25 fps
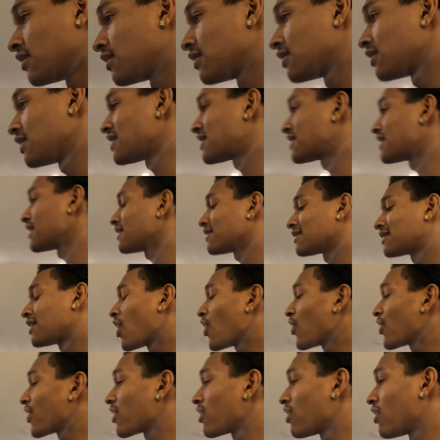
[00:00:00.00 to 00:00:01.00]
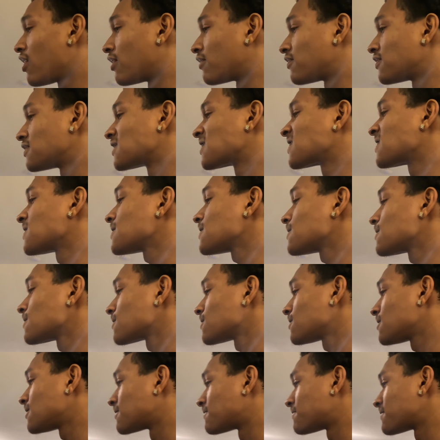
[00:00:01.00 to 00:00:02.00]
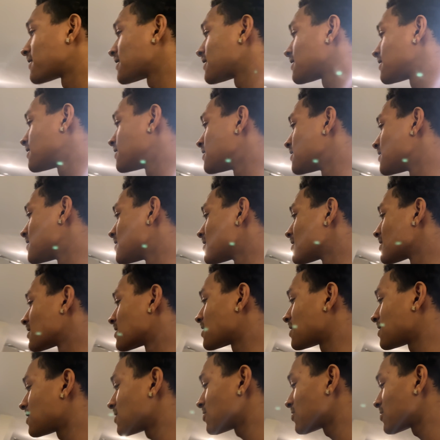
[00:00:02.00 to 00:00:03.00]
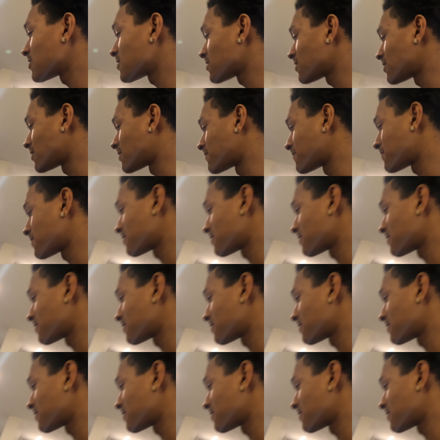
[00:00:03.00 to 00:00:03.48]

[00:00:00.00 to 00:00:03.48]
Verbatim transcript: this shit, turn it off. Turn it off, nigga. Bro, it's my... Turn it off.